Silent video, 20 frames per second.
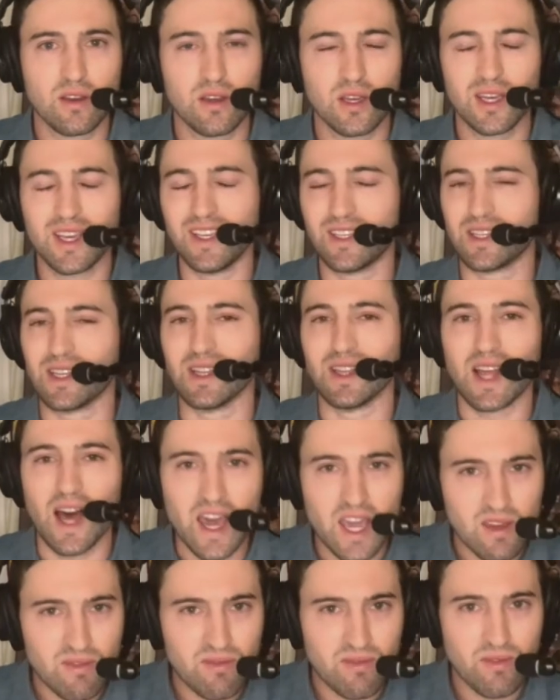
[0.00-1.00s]
his
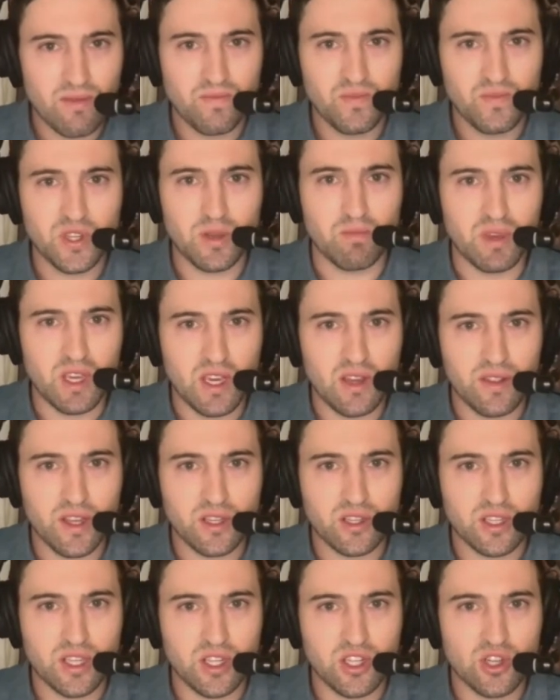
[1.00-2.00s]
life to be in
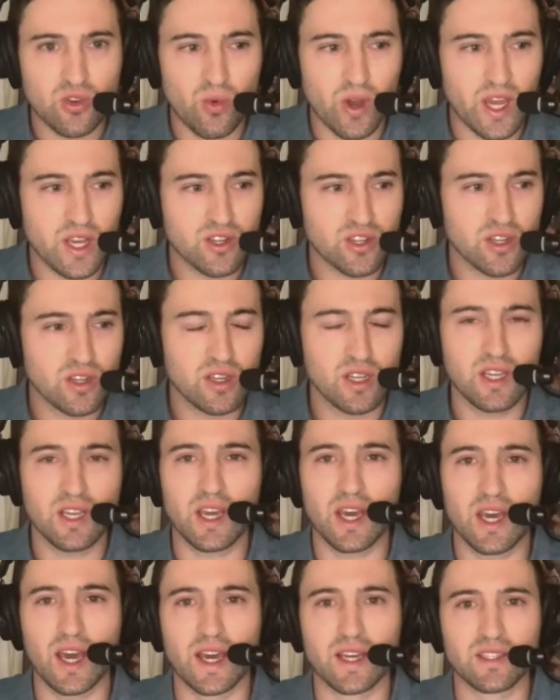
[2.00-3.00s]
this situation. He
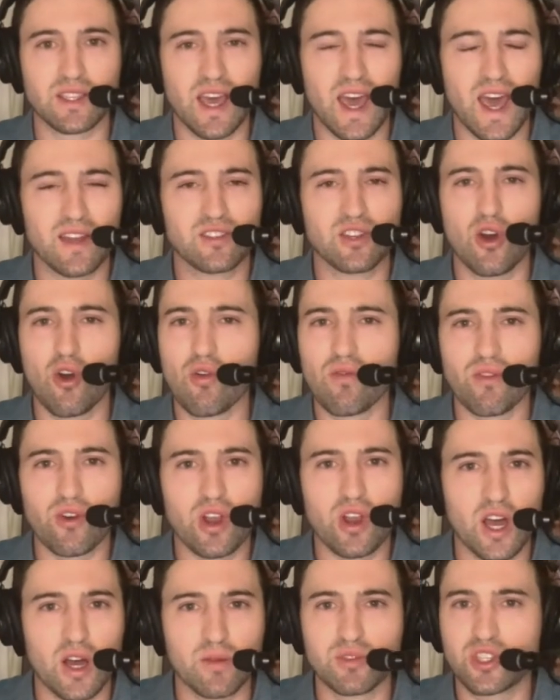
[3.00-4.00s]
has had to
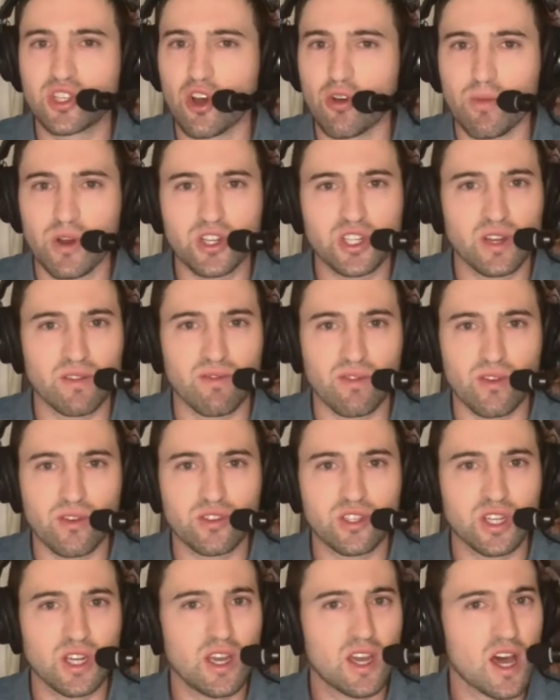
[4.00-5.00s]
overcome so much
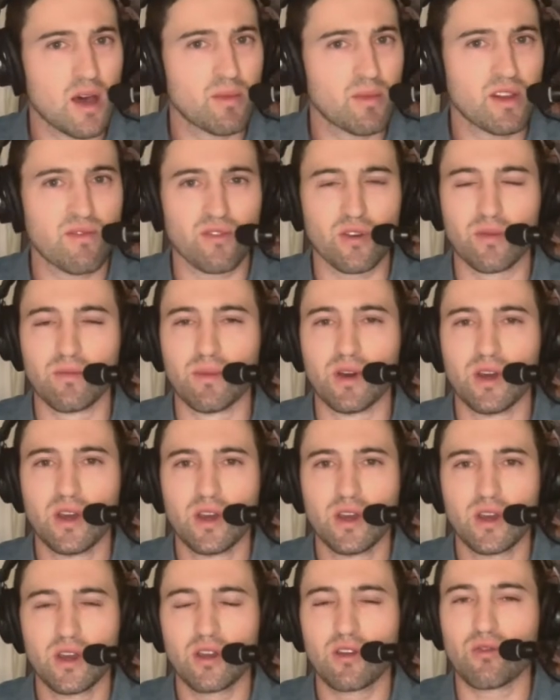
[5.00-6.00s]
adversity coming from
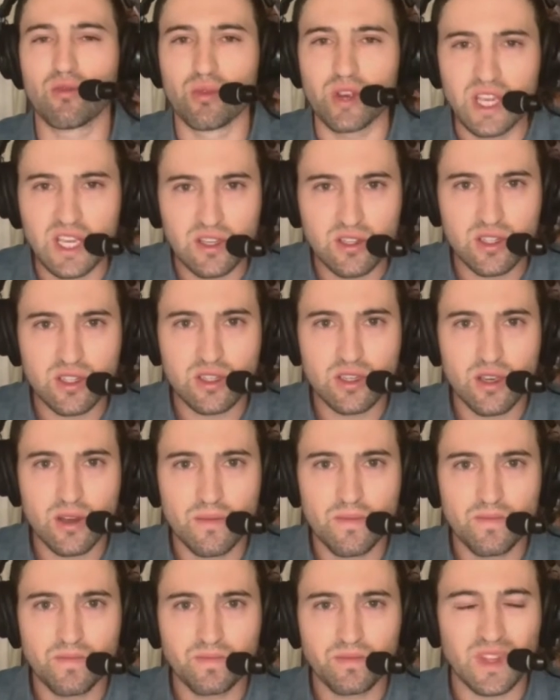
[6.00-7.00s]
Greece,
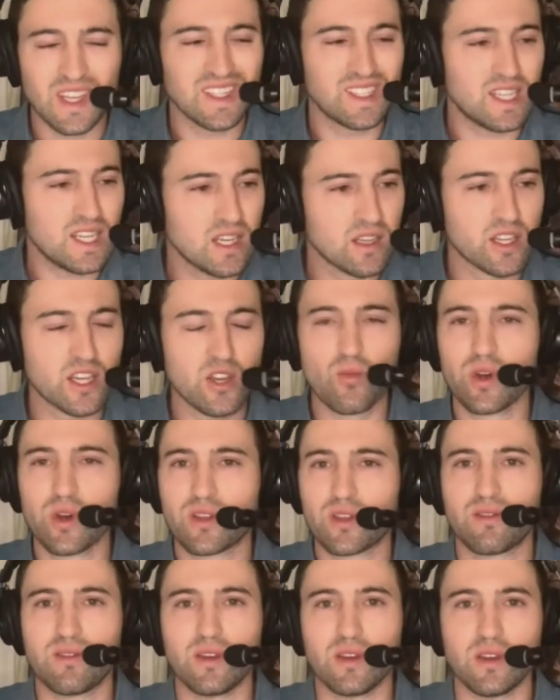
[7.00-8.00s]
dealing with
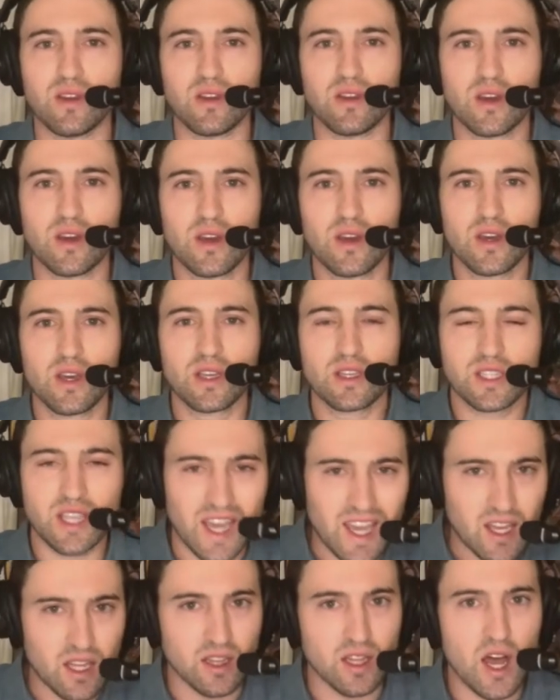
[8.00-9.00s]
the
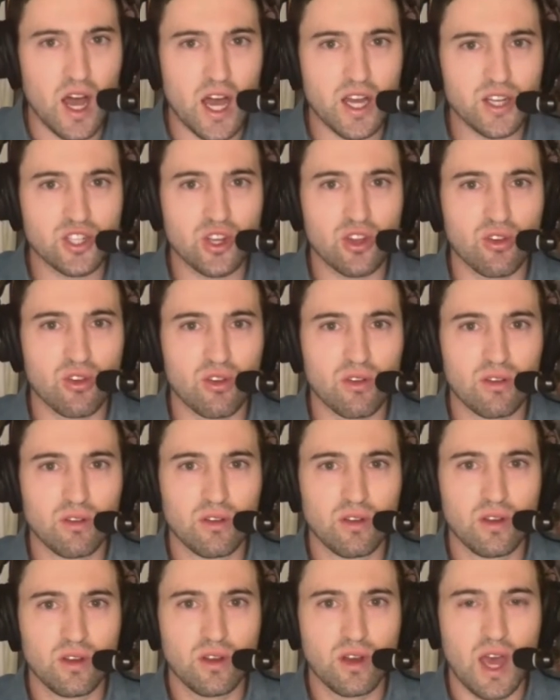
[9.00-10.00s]
psychological
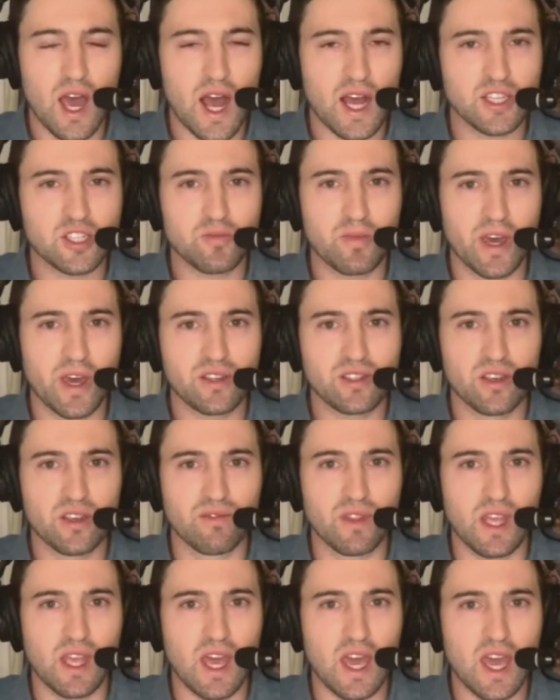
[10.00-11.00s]
aspects of
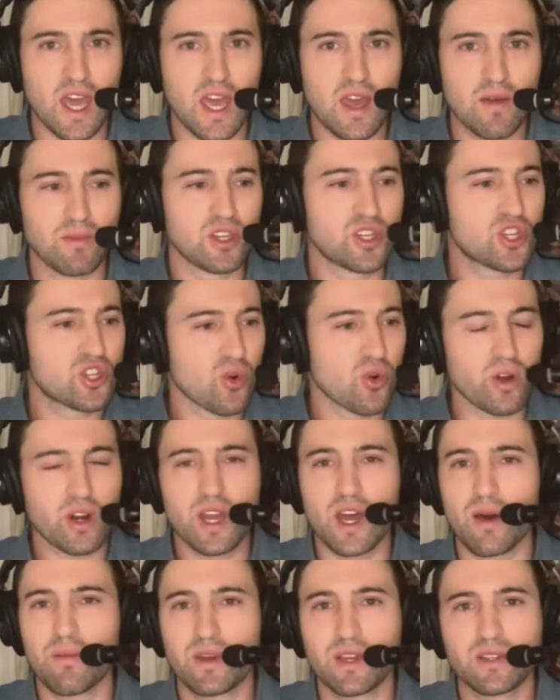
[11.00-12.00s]
the game, the
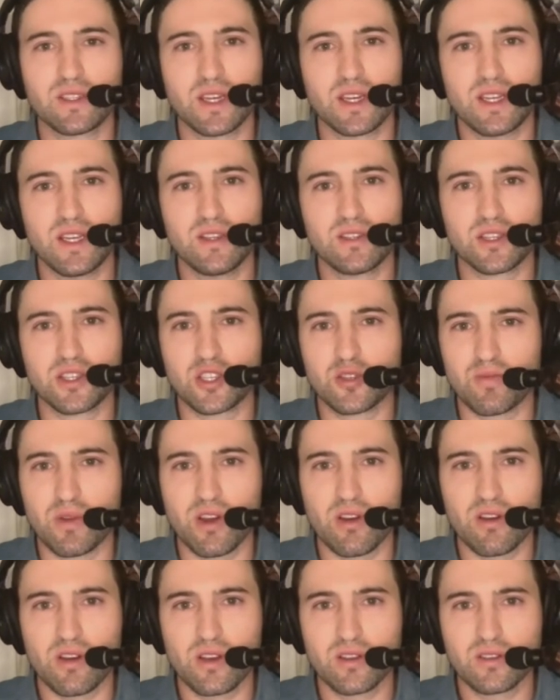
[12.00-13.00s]
shortcomings that he's
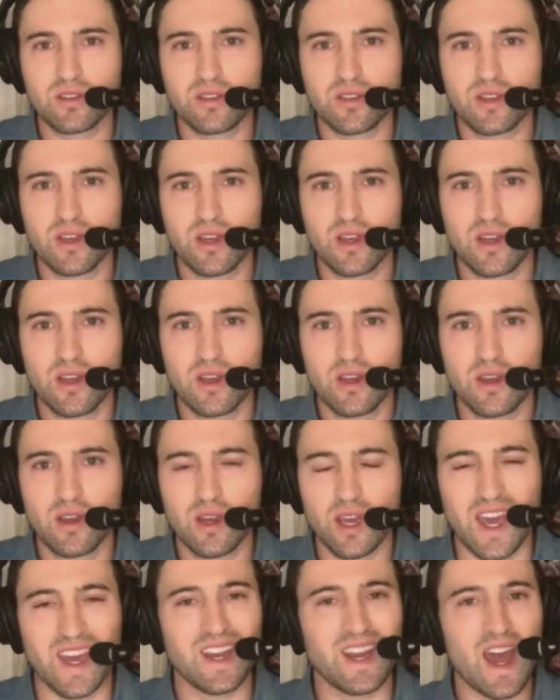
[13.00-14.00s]
experienced,
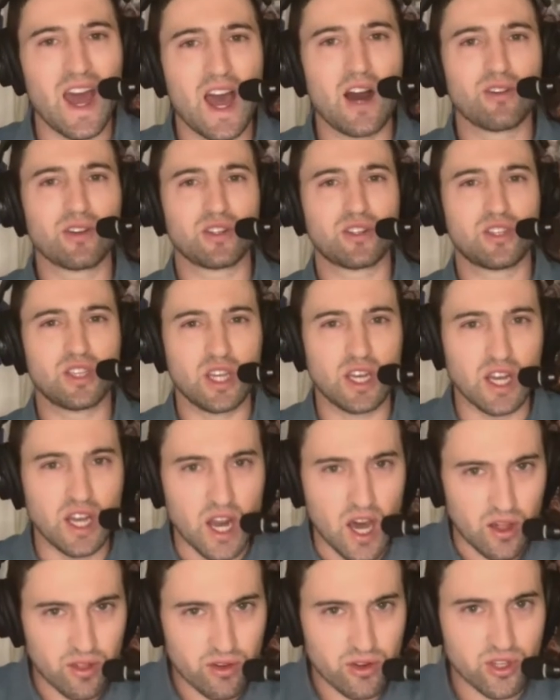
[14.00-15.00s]
and now to see
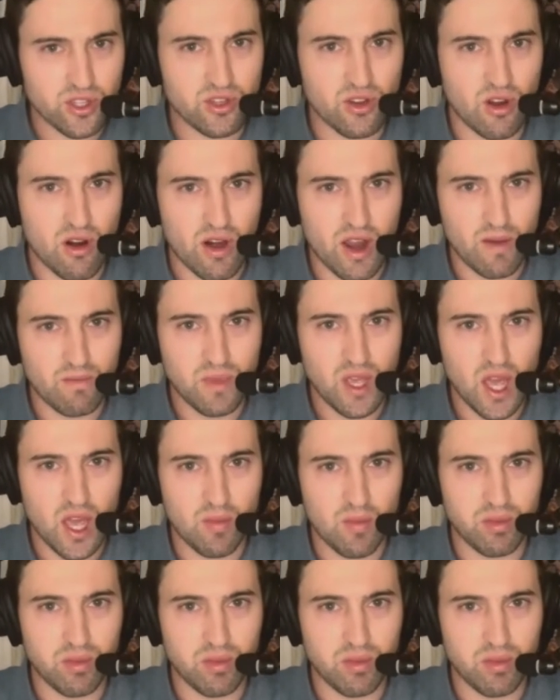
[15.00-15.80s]
another star NBA